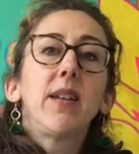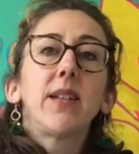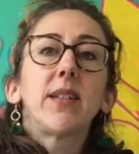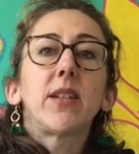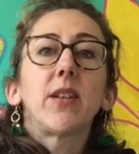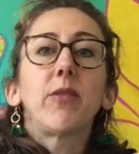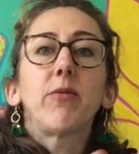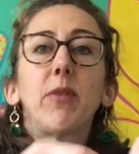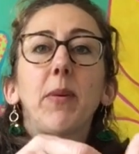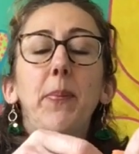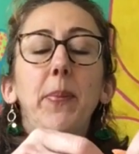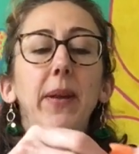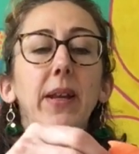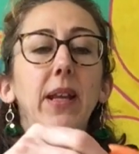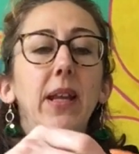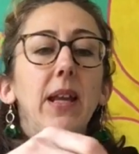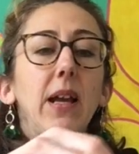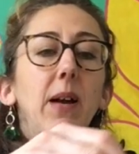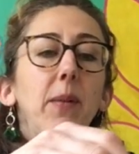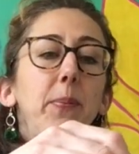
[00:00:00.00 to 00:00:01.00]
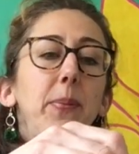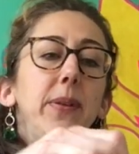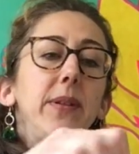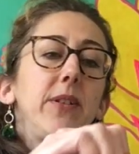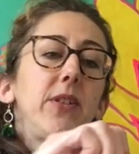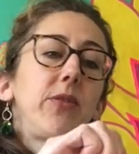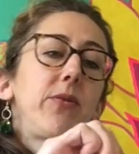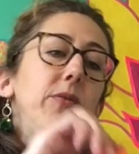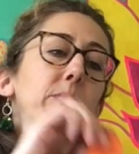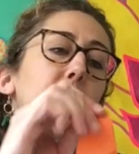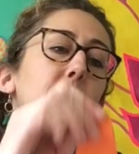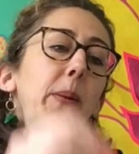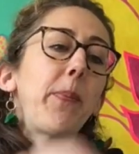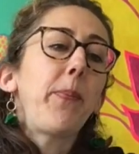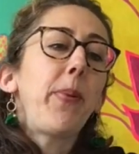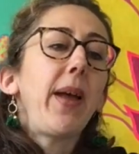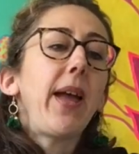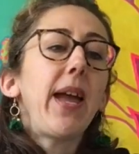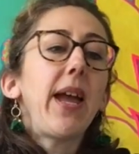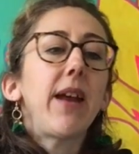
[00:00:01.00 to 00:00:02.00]
So ripping it up and
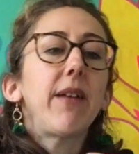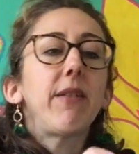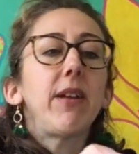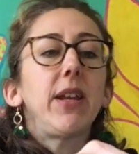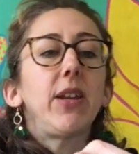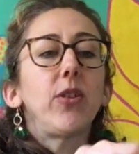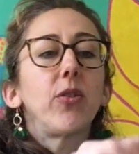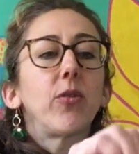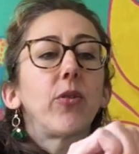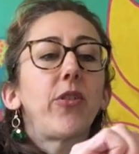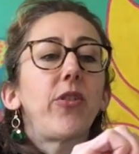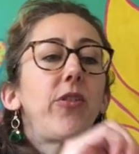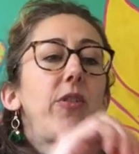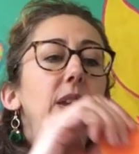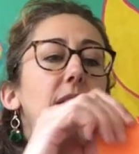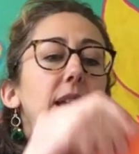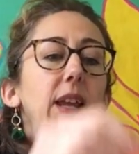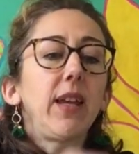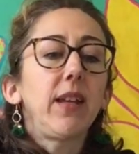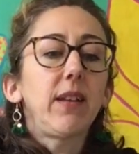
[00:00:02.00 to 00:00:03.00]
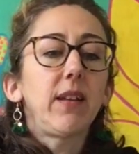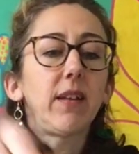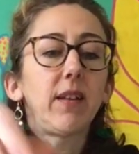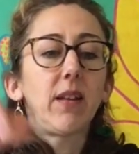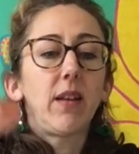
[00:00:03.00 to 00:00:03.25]
preparing your thing.